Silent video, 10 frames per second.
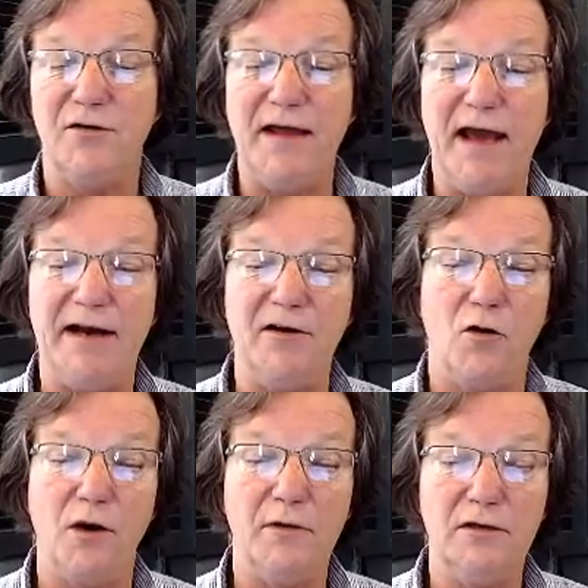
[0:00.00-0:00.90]
they added
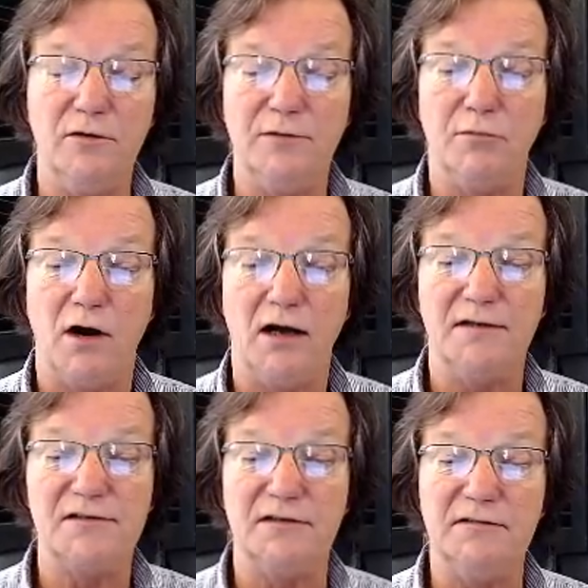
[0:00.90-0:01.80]
ormolu and
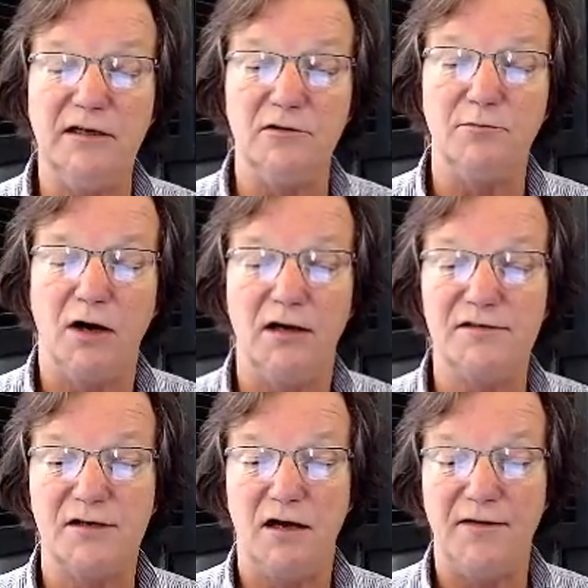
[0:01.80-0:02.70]
bronze and gilt
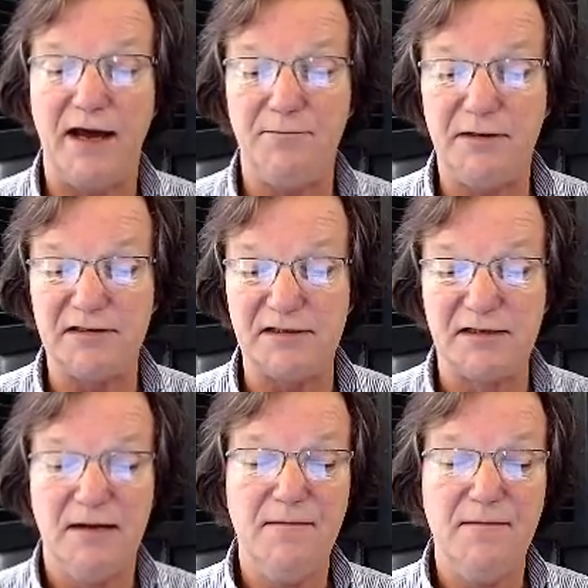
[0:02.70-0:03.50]
bronze and all that business.